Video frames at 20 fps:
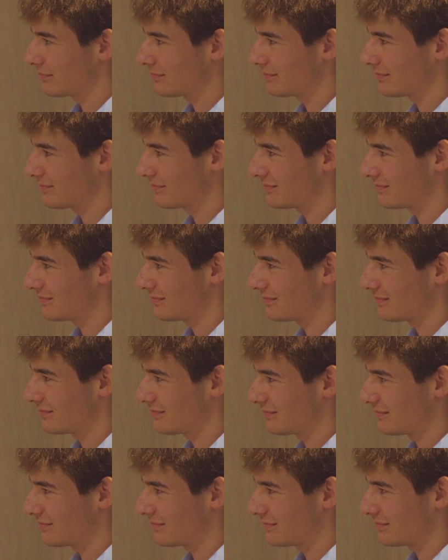
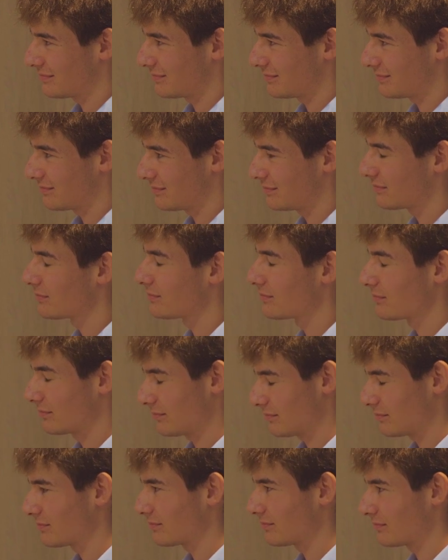
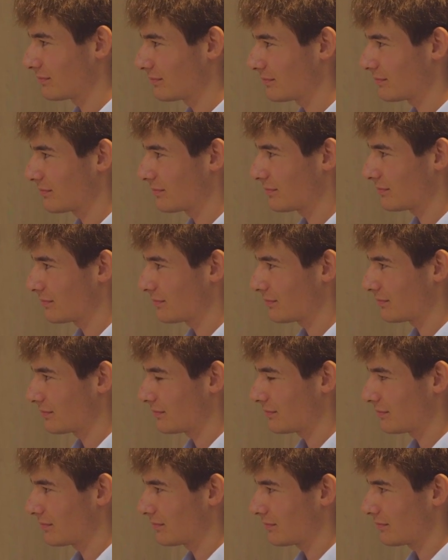
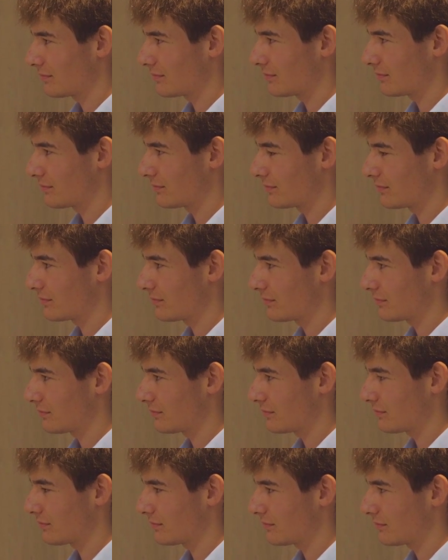
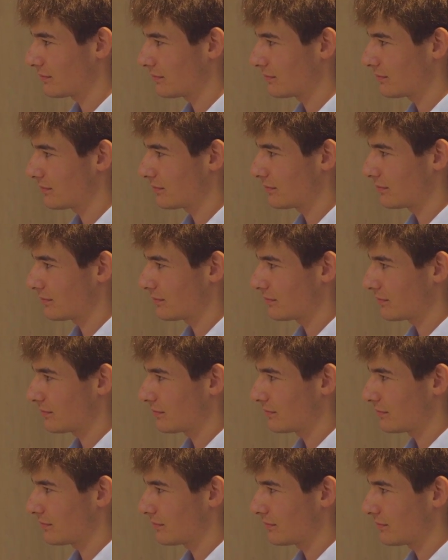
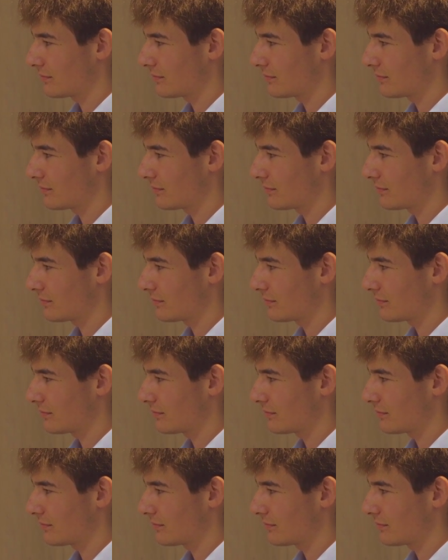No words are spoken by the person on screen.